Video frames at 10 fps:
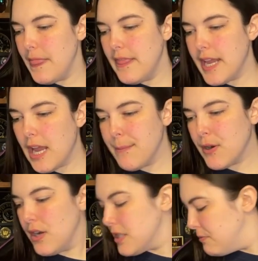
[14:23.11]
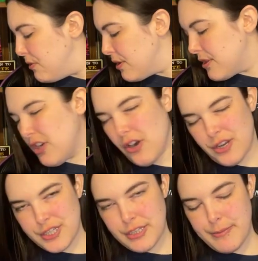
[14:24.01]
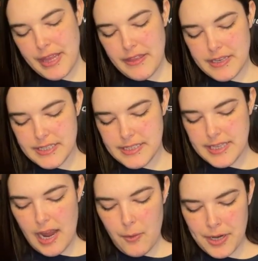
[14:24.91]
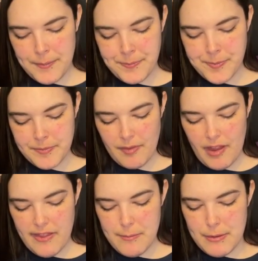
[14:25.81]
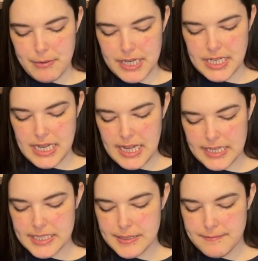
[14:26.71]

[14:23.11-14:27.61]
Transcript: they come across more tart to me than sour. And they've been pretty nice.